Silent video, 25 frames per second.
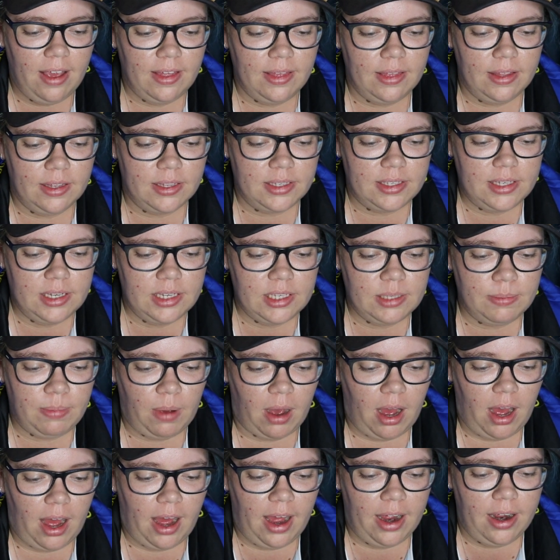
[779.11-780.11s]
This is
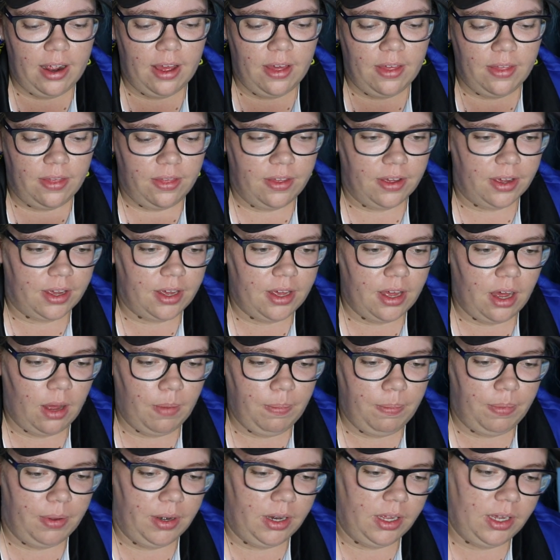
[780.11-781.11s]
by the
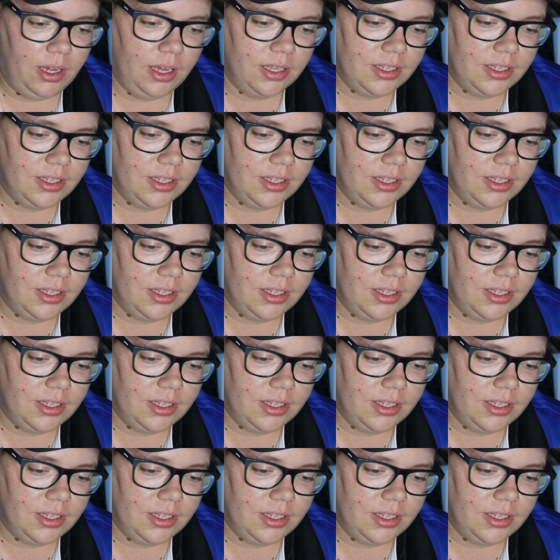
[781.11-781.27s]
company,